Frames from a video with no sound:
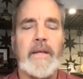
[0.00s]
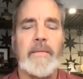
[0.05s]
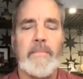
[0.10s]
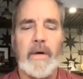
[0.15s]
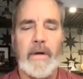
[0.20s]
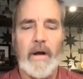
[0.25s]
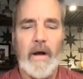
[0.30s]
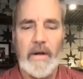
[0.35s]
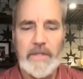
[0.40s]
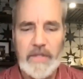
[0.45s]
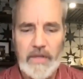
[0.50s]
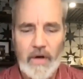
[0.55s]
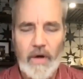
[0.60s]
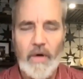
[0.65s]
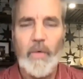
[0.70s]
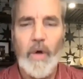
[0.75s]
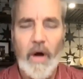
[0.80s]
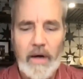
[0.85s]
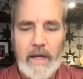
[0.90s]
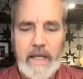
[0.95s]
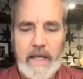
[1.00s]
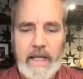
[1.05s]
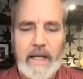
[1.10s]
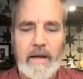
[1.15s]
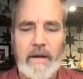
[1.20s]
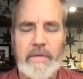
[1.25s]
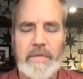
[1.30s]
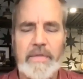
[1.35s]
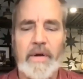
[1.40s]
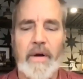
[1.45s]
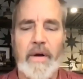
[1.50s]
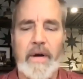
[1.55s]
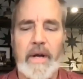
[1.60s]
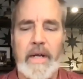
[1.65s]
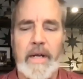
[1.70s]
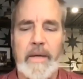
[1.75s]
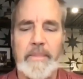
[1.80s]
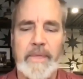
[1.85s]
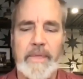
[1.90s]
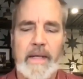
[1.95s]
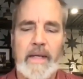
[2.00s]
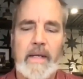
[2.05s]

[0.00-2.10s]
but also walking in authority.